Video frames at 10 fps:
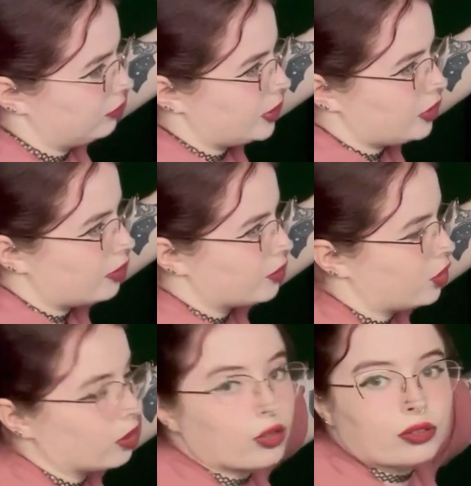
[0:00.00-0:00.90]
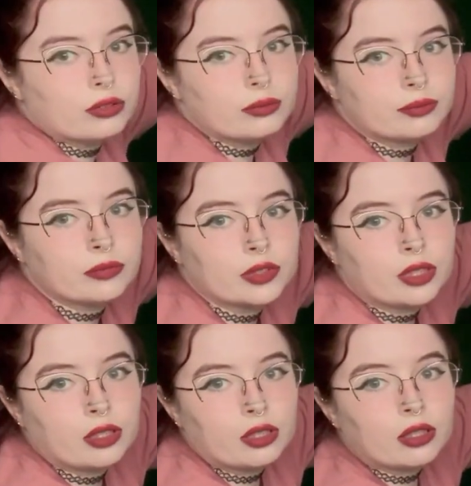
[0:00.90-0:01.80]
It's all charcoal.
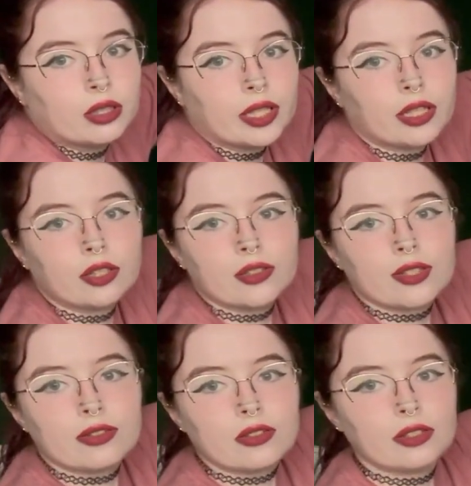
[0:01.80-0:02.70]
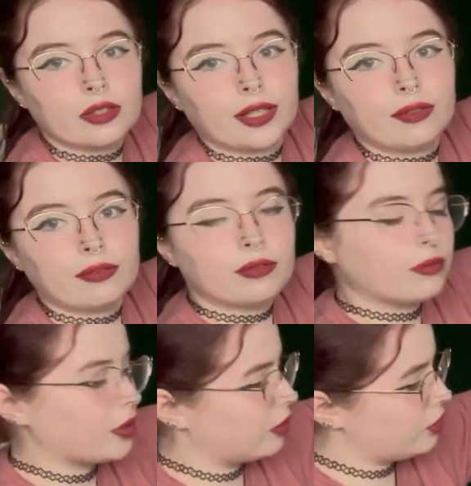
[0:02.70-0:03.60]
And it's a still life
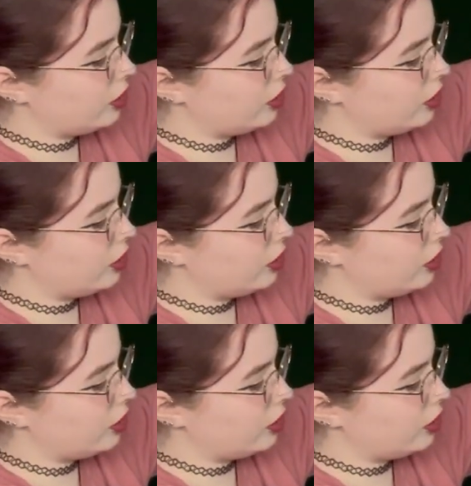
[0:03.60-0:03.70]
where she